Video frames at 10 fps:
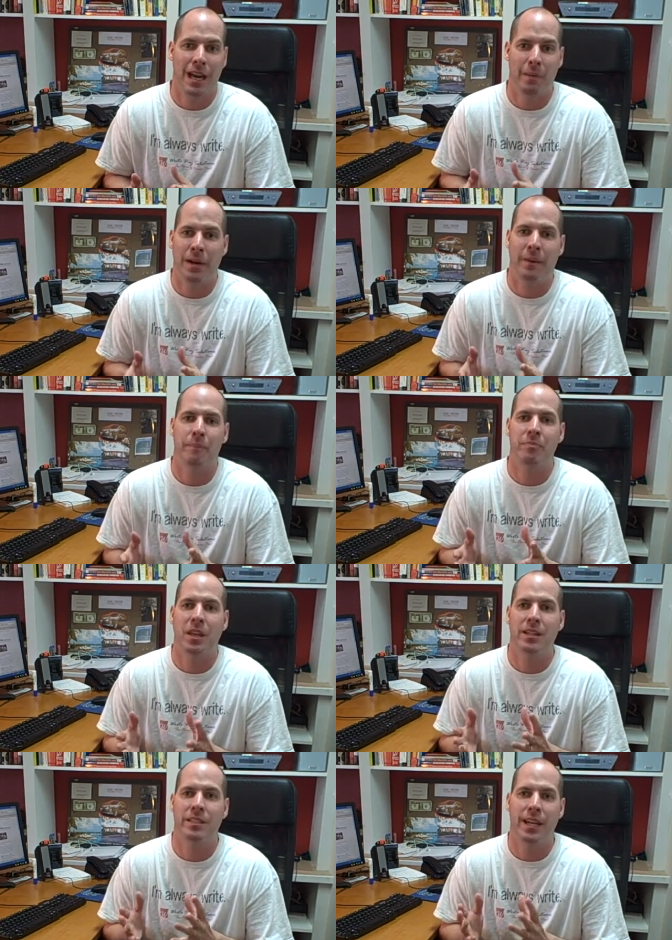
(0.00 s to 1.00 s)
How about,
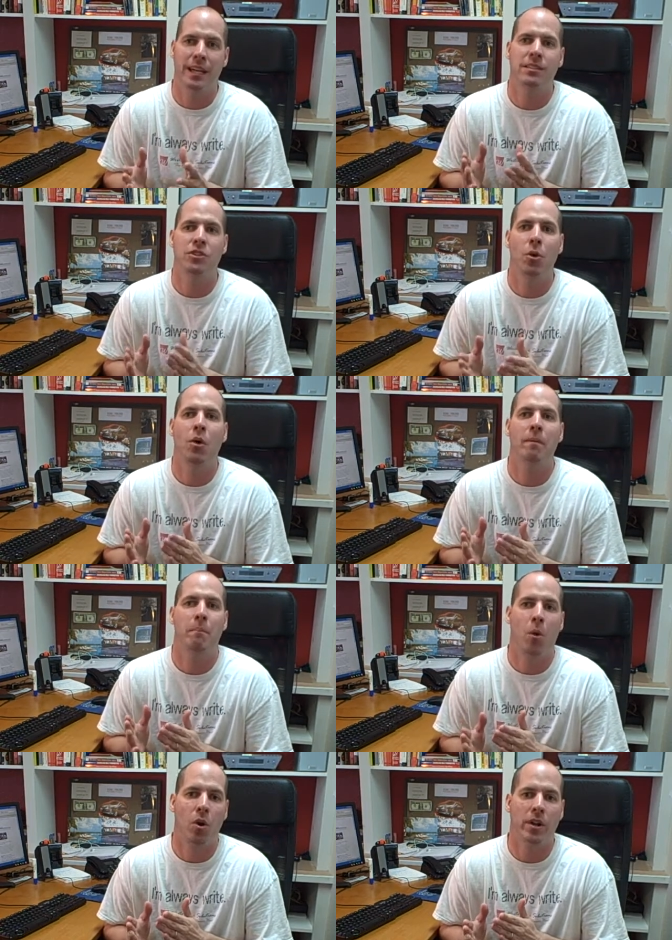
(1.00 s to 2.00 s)
does your
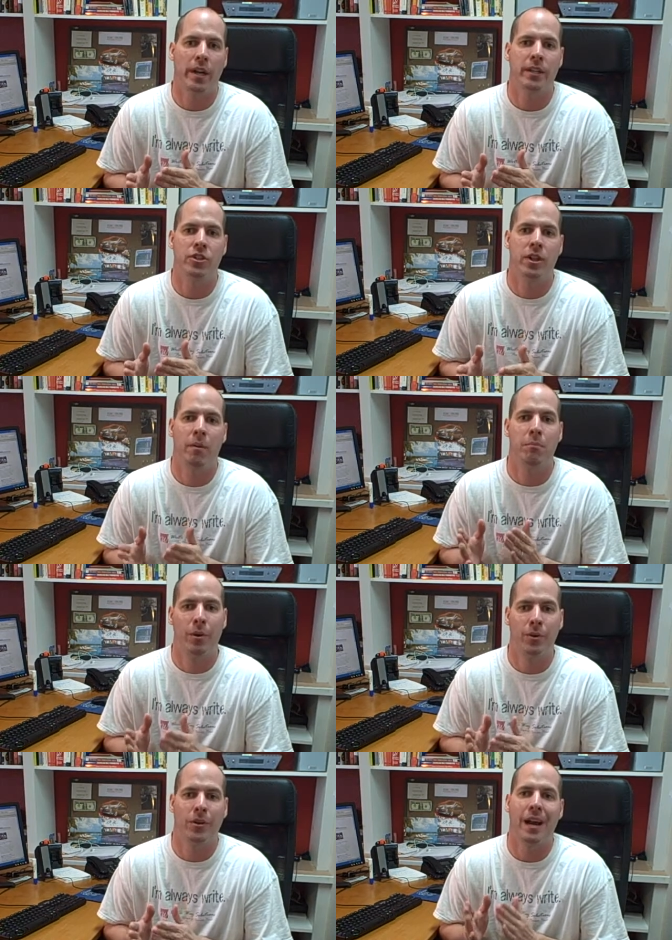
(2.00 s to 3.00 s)
mortgage
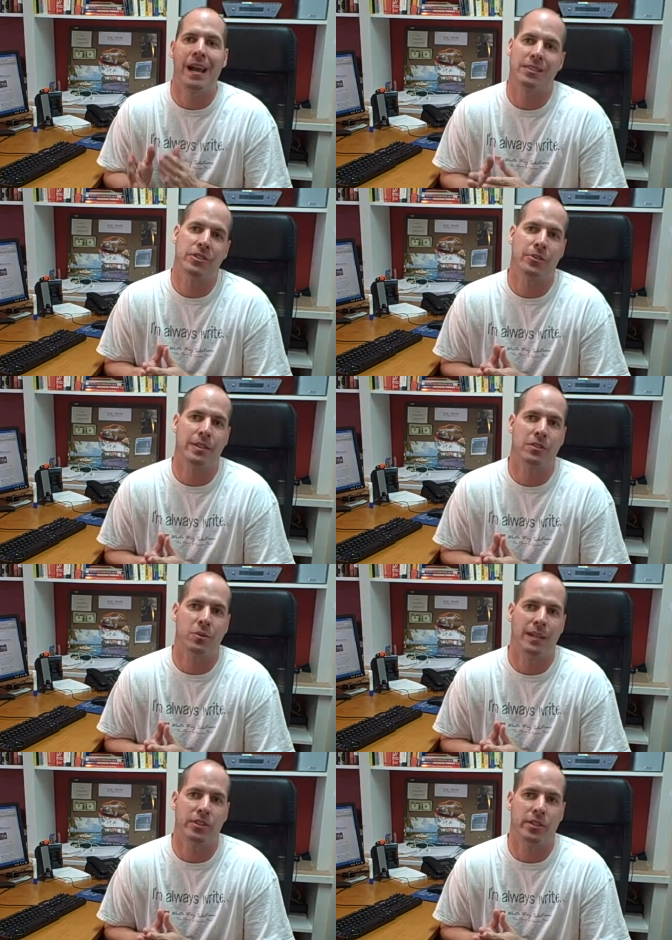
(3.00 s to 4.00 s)
broker ask you these
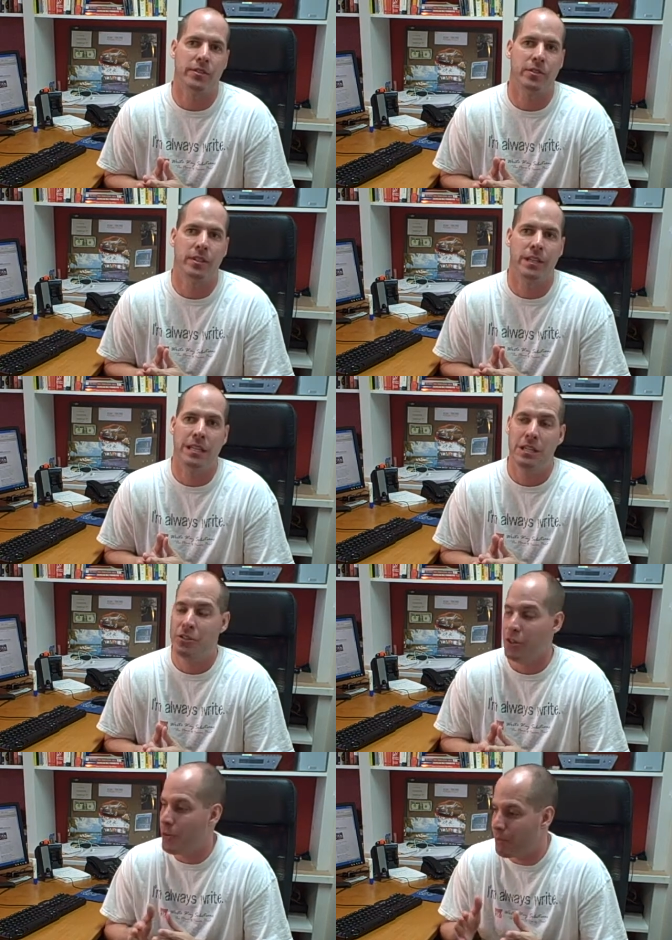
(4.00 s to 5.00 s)
questions?
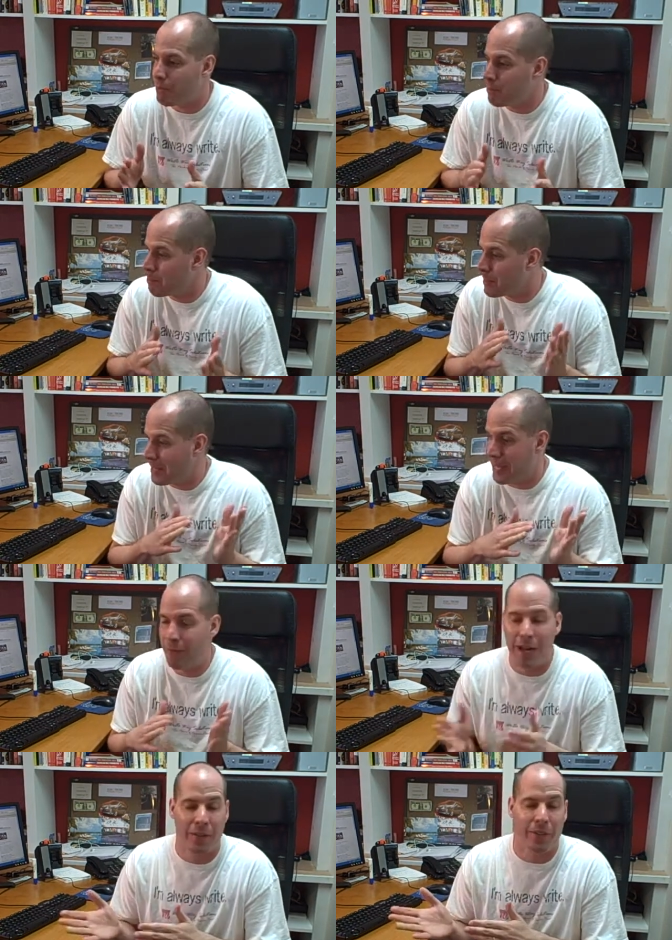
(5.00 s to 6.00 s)
So you
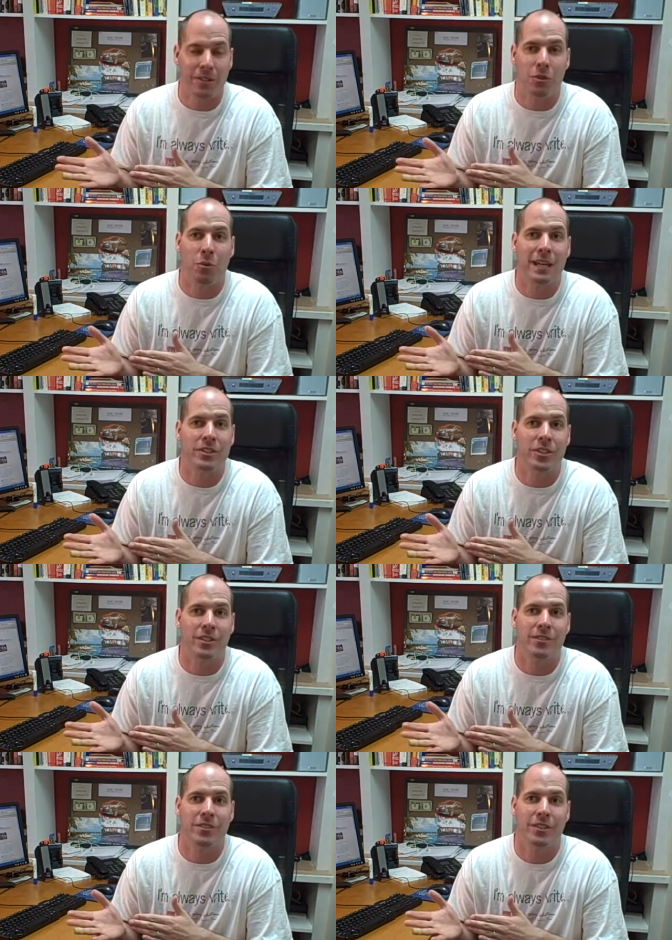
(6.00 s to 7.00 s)
give out these
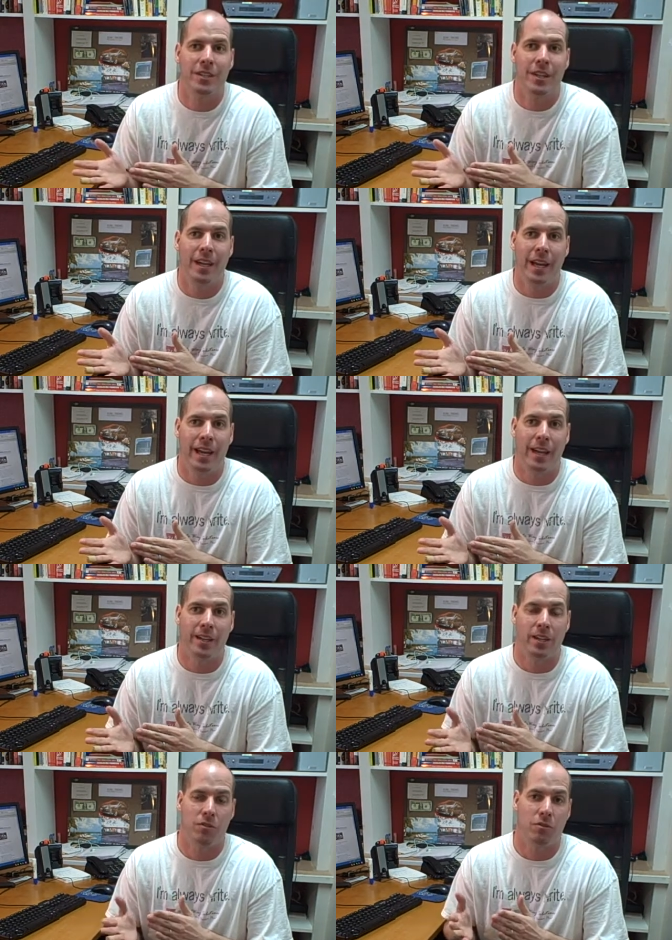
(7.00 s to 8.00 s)
questions
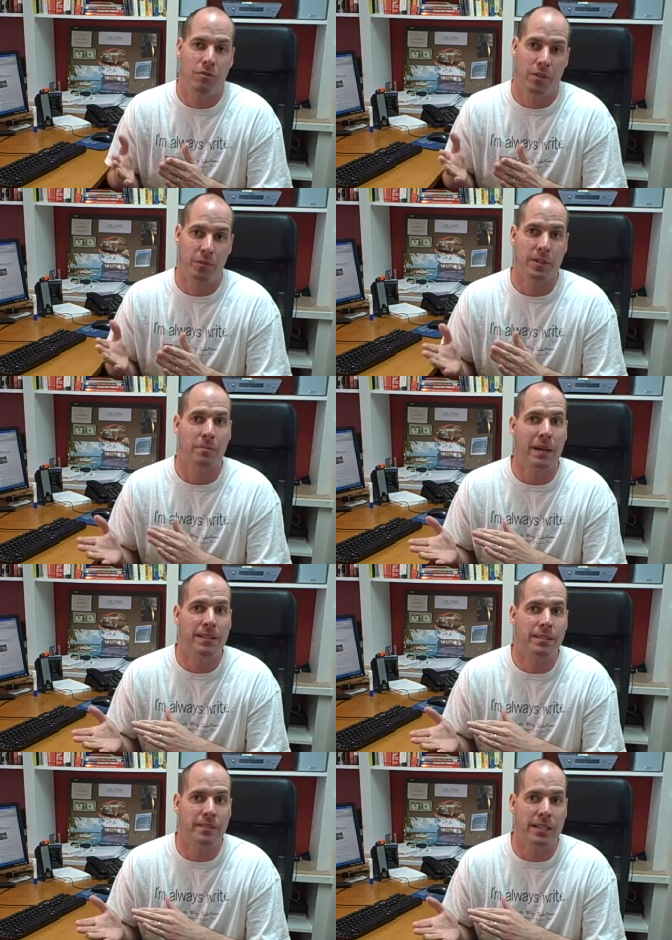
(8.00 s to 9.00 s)
and the
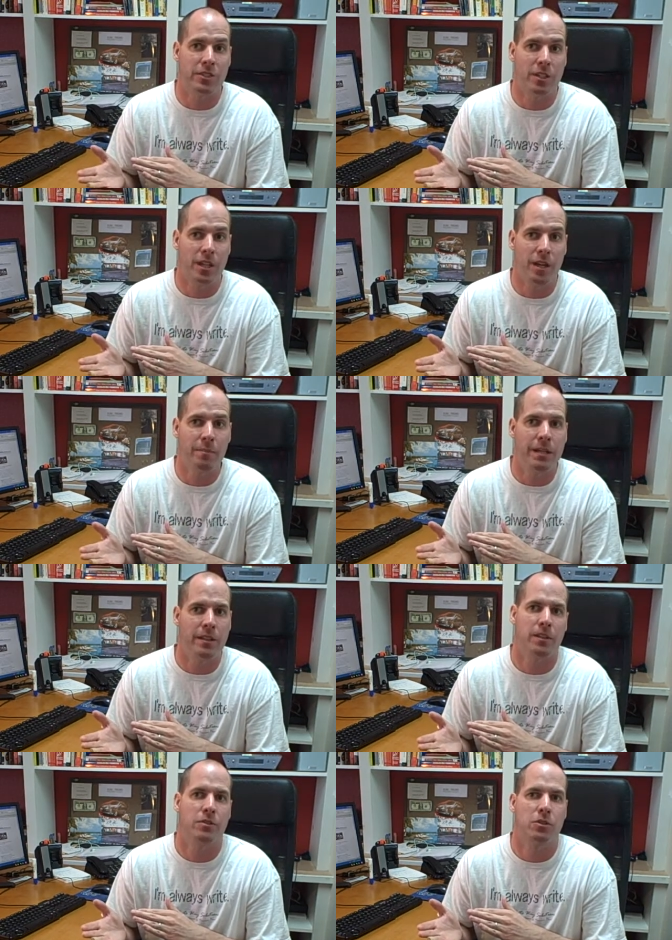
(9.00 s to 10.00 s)
responses that should
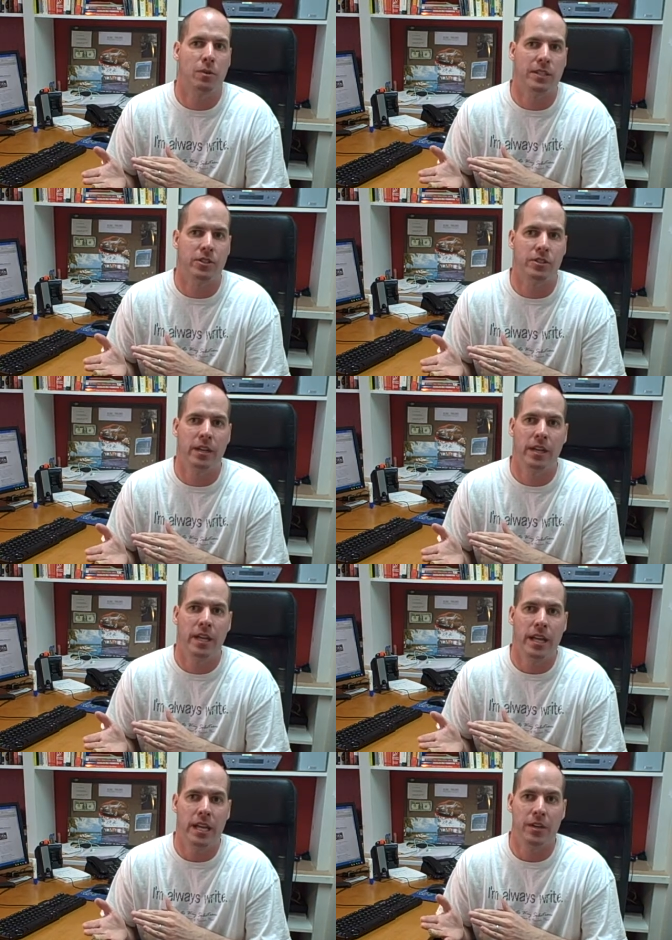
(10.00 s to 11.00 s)
accompany those questions.
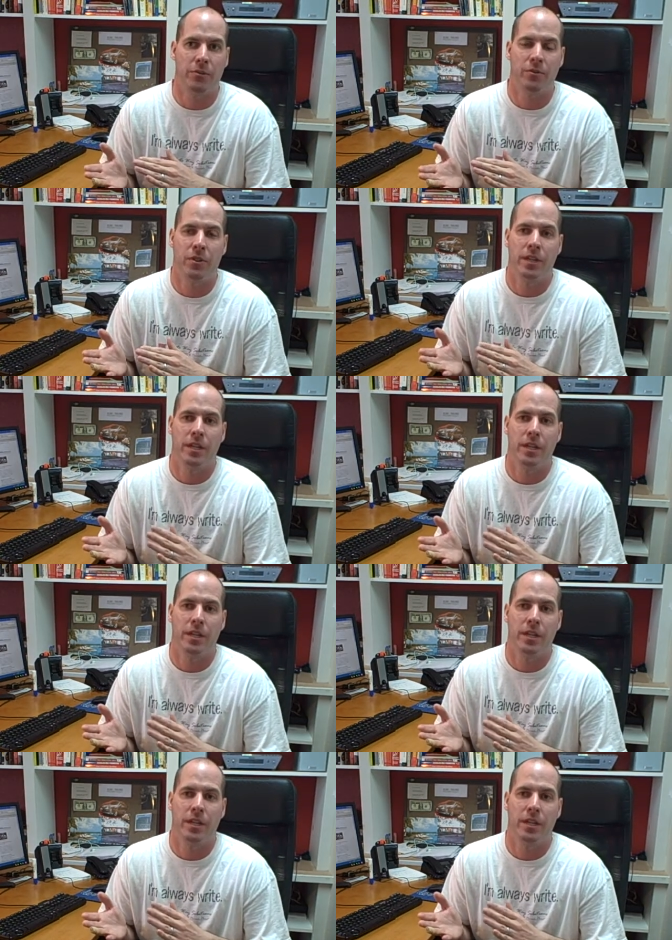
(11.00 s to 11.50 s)
If